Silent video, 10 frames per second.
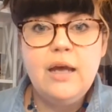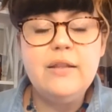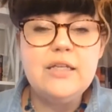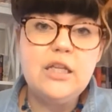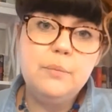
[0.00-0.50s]

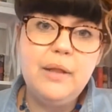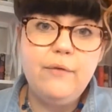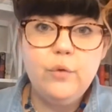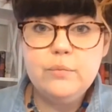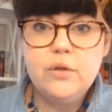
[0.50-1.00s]
That's how the
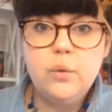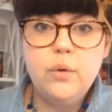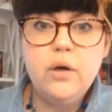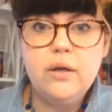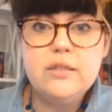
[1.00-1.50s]
platform's going to
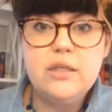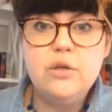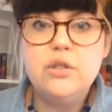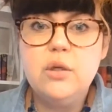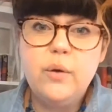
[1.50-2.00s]
work, also.
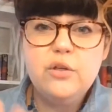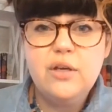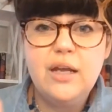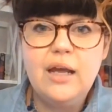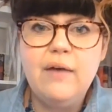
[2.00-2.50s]
So that way you
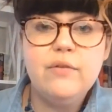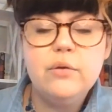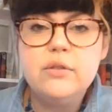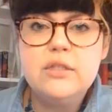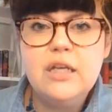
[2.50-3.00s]
can kind of have a
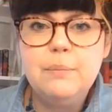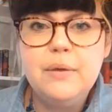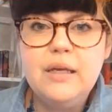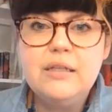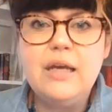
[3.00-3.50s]
little sneak
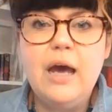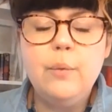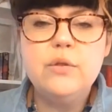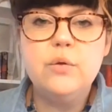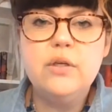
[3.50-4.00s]
peek to
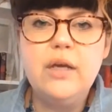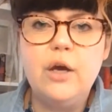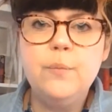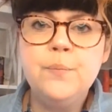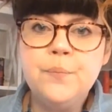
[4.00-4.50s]
how it's going to
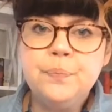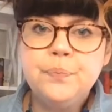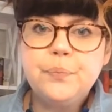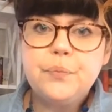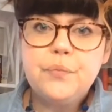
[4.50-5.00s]
go
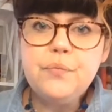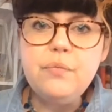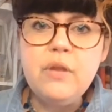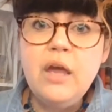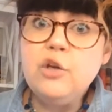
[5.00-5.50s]

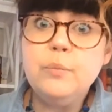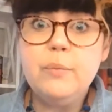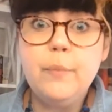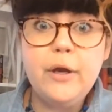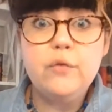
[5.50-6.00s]
and you'll be
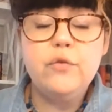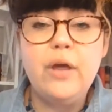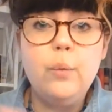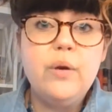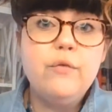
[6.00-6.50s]
prepared for
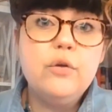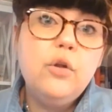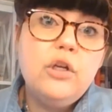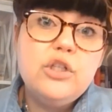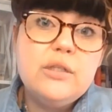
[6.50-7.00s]
that whenever it
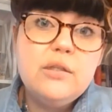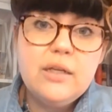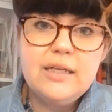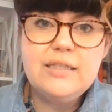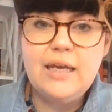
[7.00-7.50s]
launches,
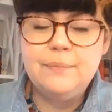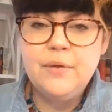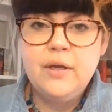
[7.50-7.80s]
like I said.